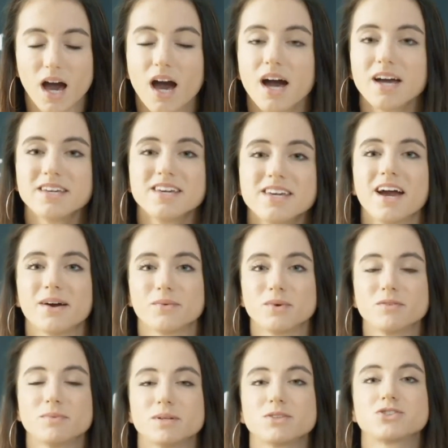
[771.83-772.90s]
Yeah,
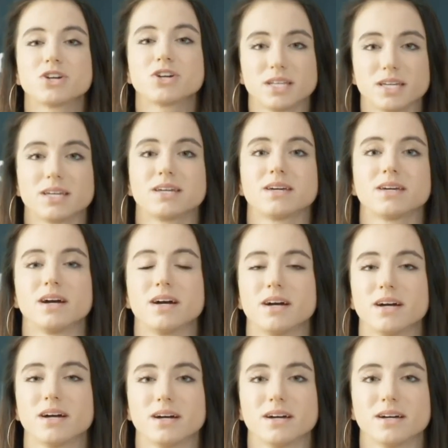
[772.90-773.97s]
we've been training
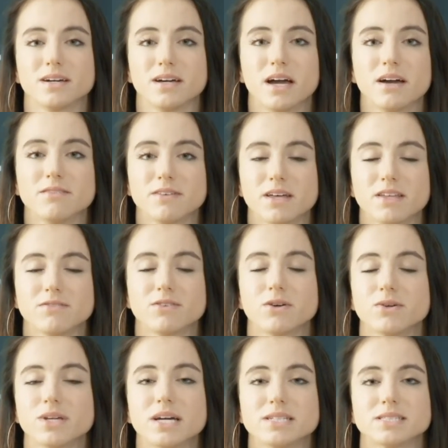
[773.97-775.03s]
at Valley
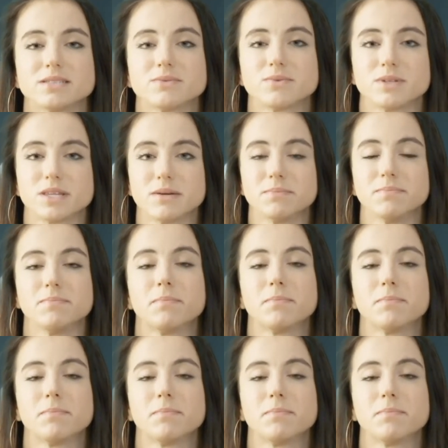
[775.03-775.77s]
Flow, yes, with him.